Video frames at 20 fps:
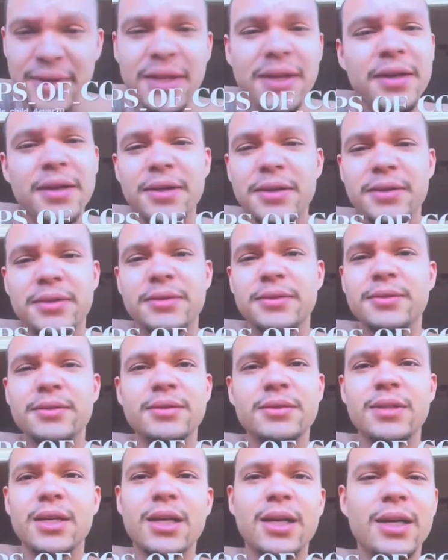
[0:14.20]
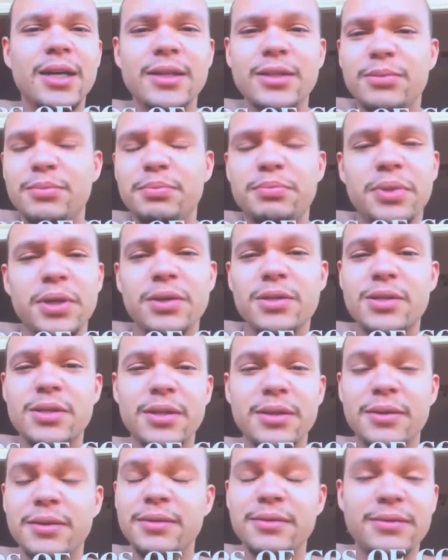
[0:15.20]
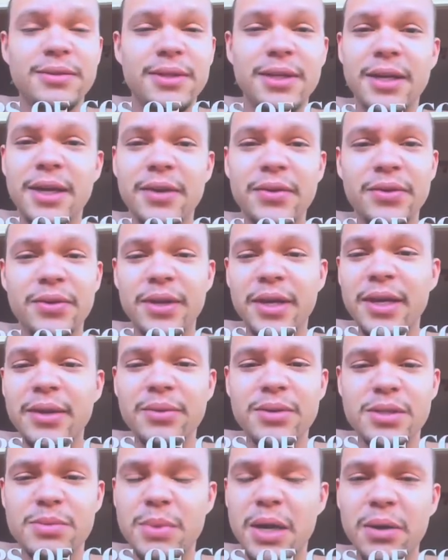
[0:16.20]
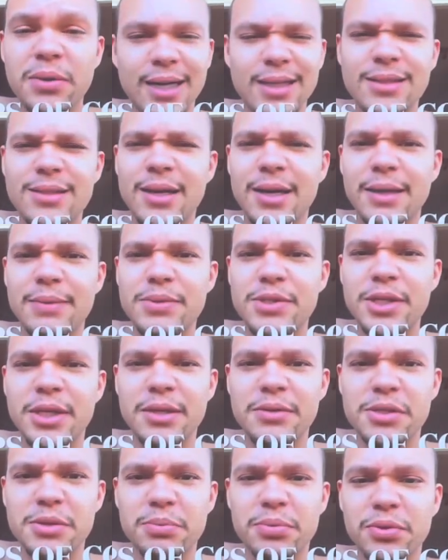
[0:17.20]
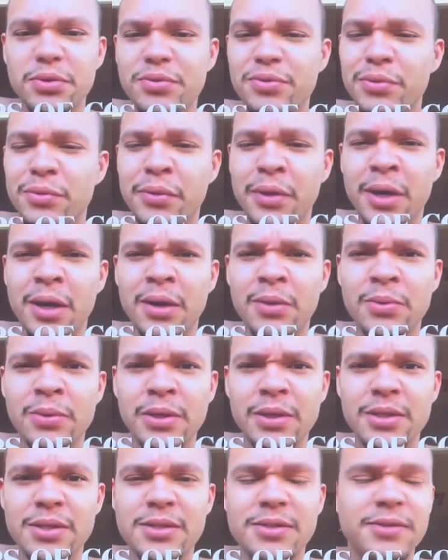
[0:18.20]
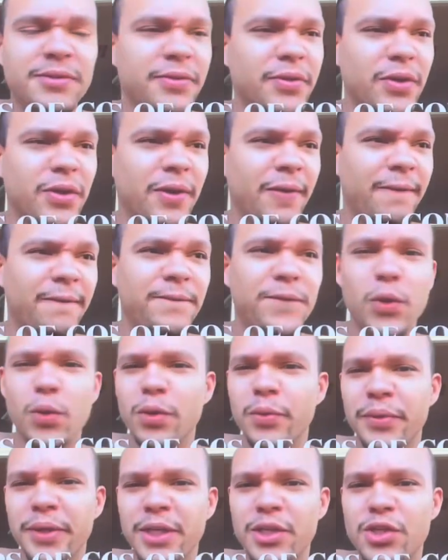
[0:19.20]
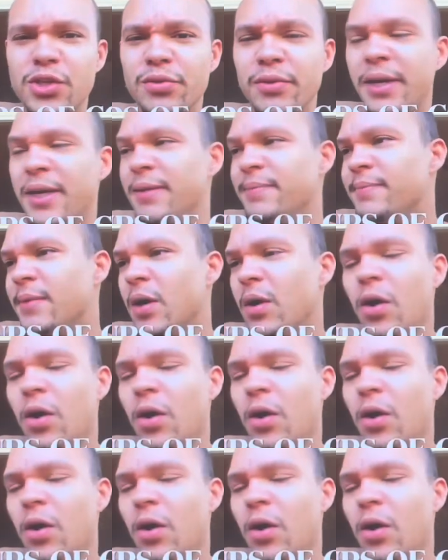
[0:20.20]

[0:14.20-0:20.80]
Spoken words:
video that I posted the other day was, I got timestamps and proof of where I was for 4 weeks straight,